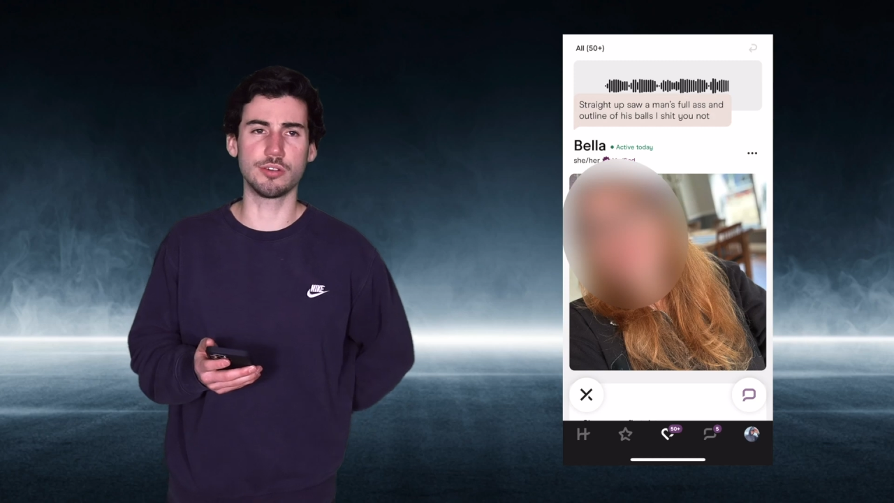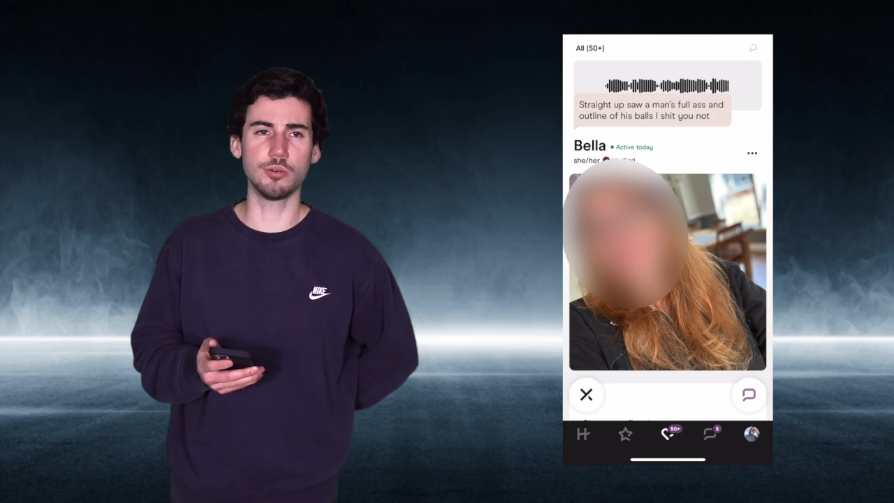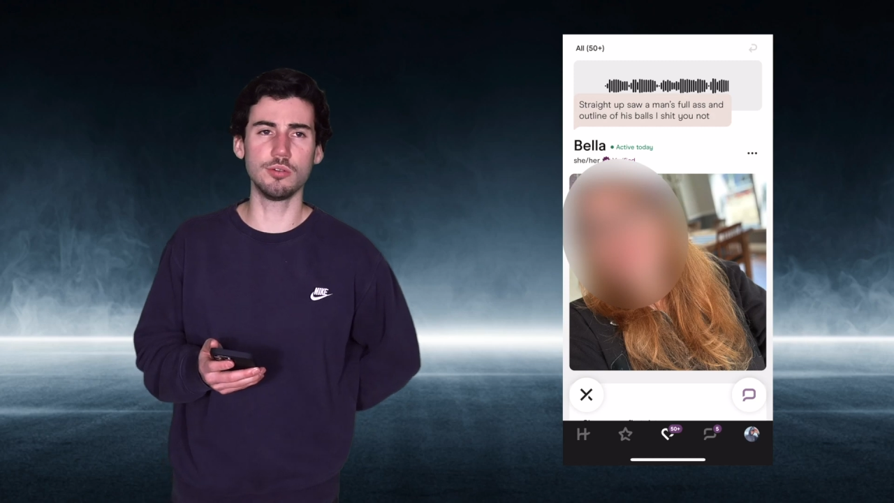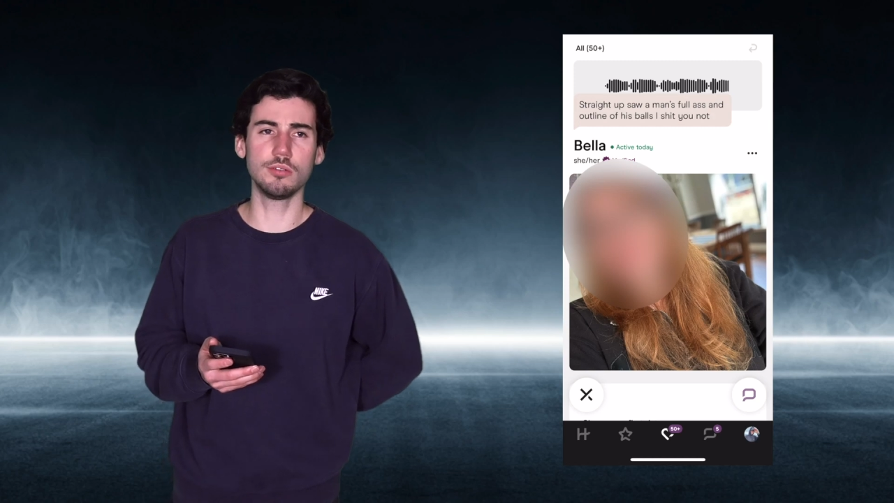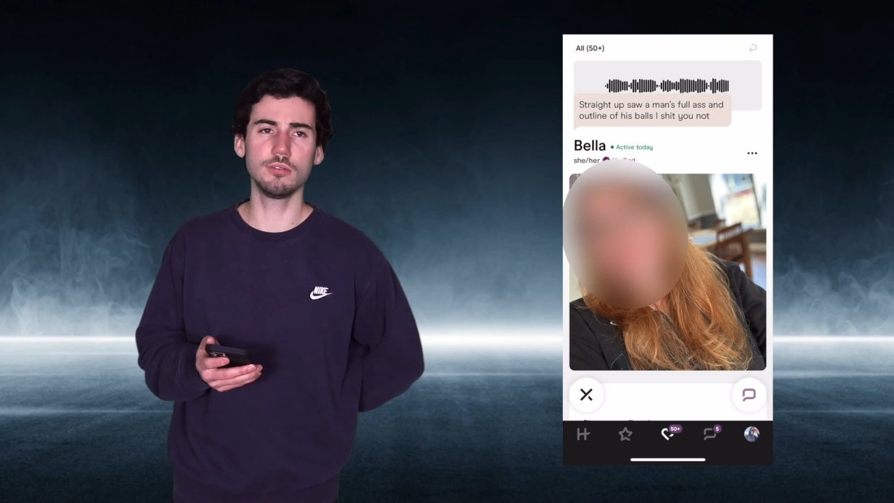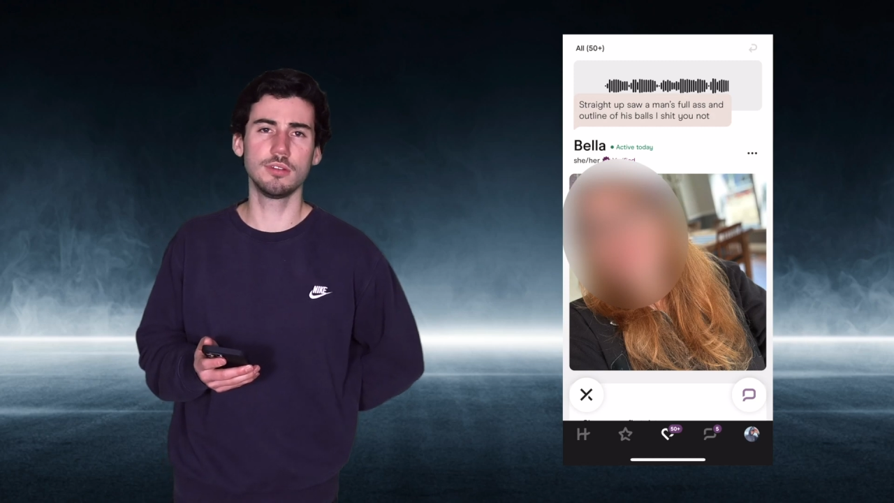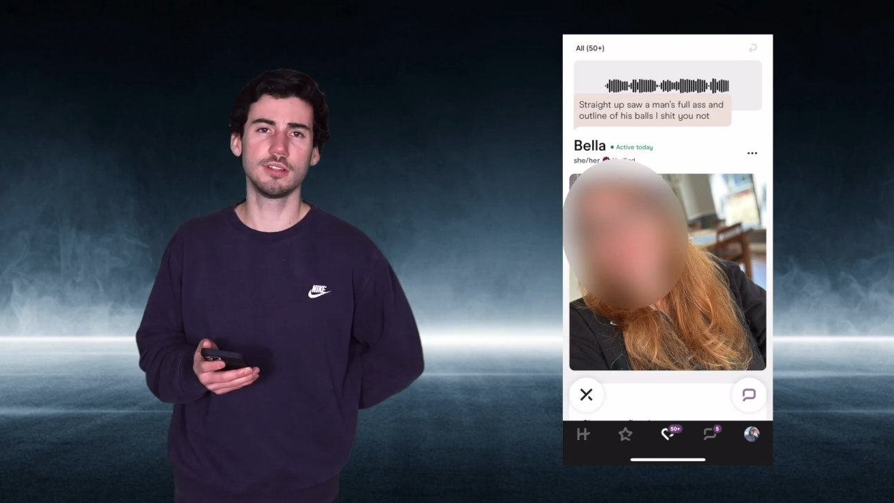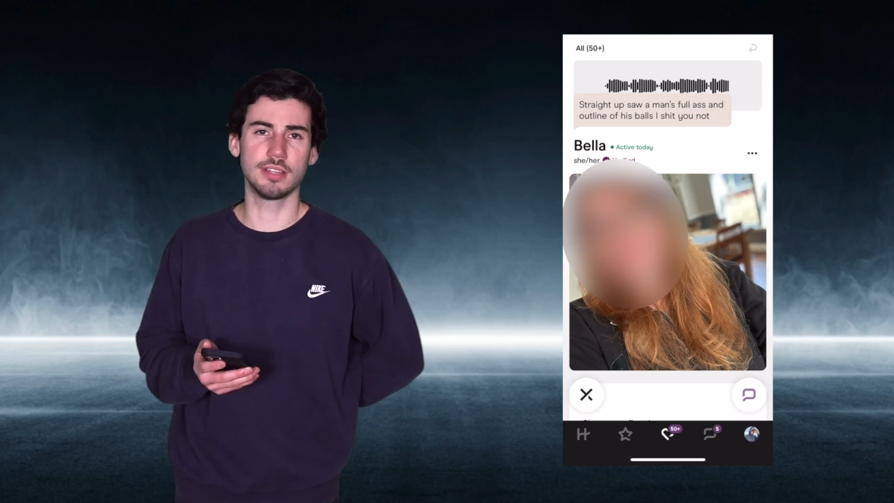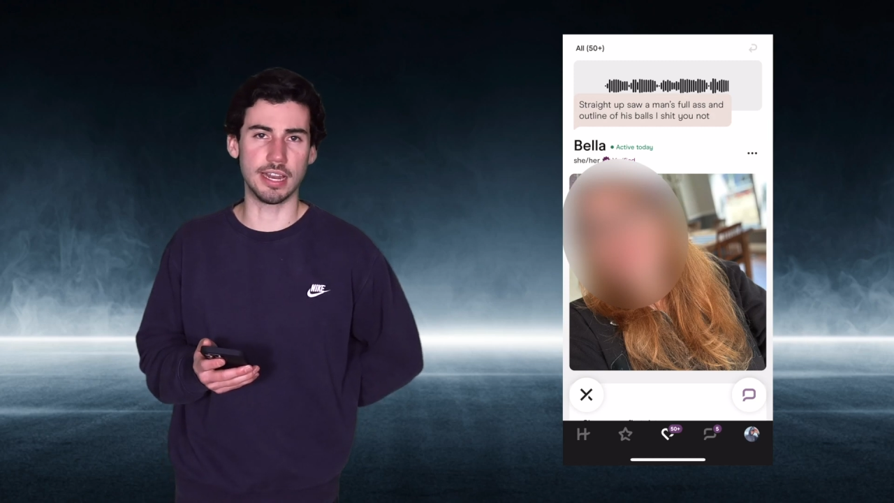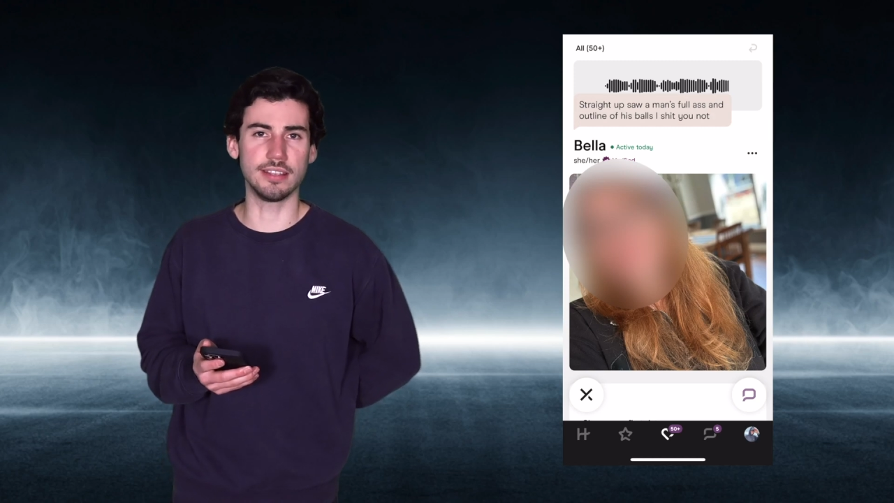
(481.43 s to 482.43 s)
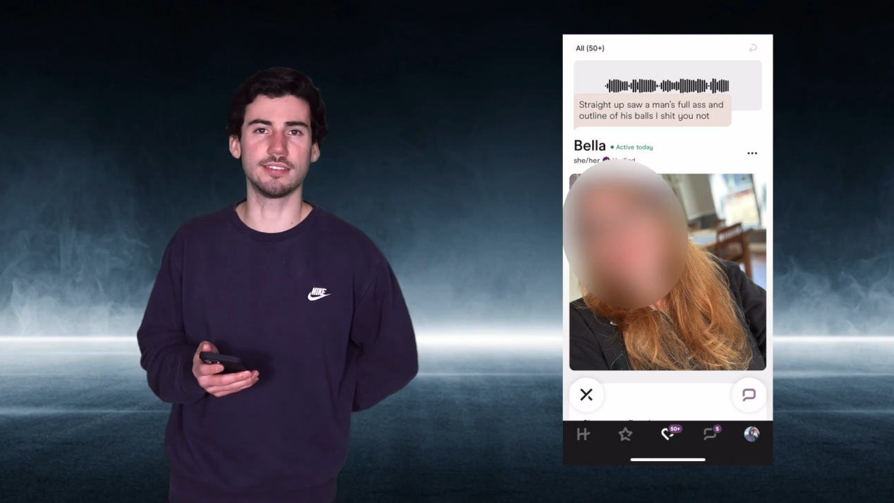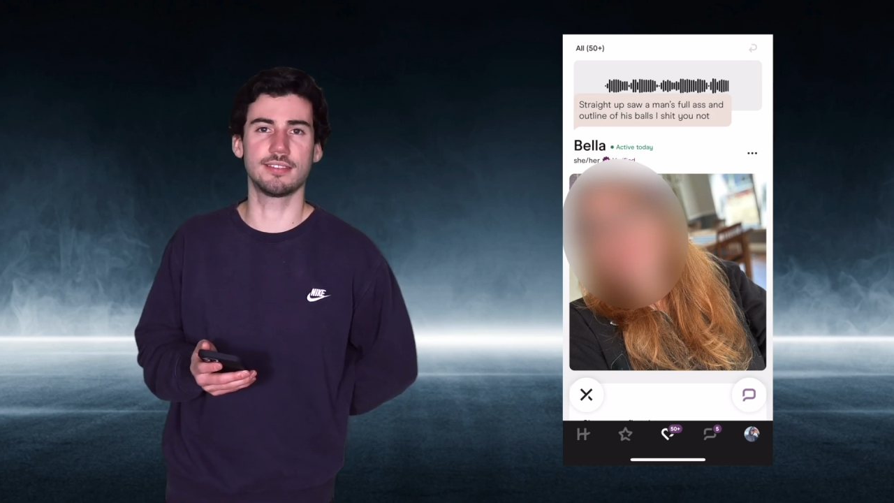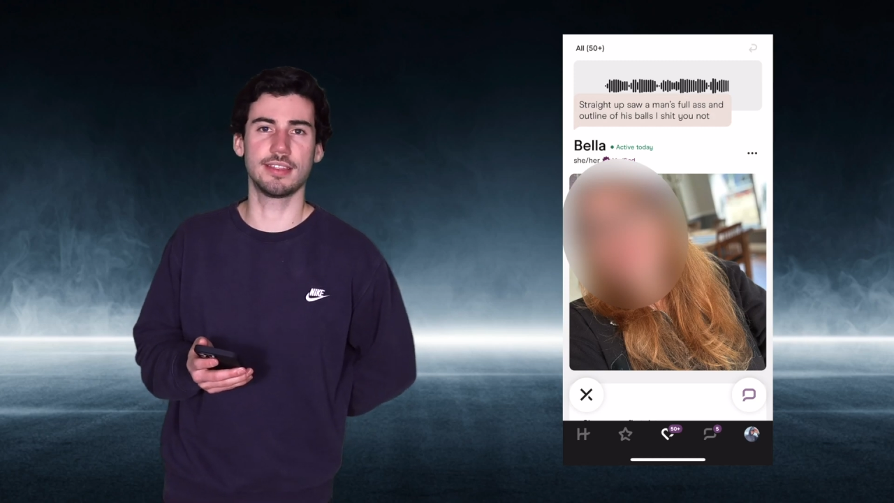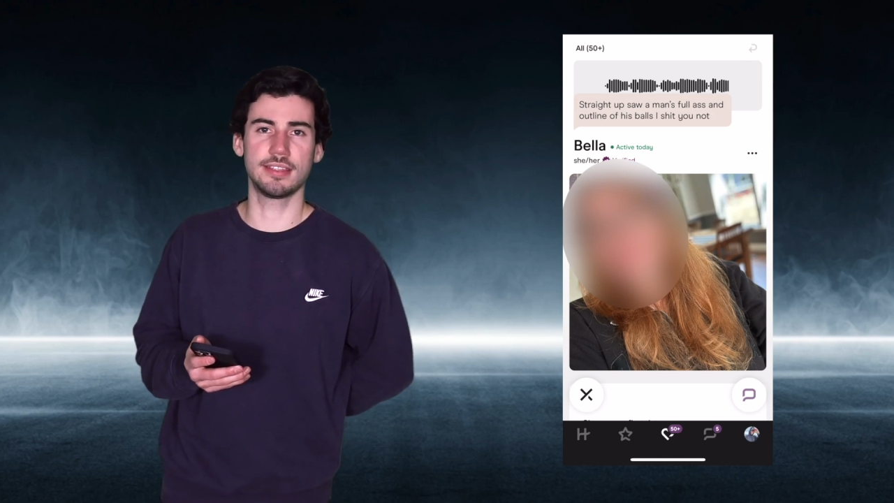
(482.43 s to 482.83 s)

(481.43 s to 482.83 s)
cool that he's